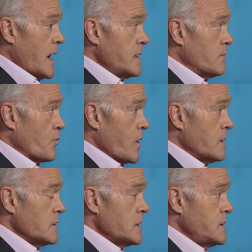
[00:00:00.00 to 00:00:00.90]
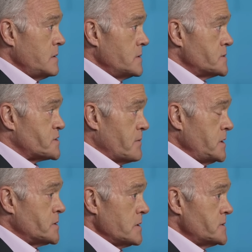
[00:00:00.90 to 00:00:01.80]
I am rarely
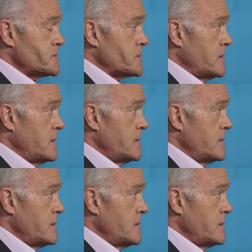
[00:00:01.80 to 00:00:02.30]
speechless.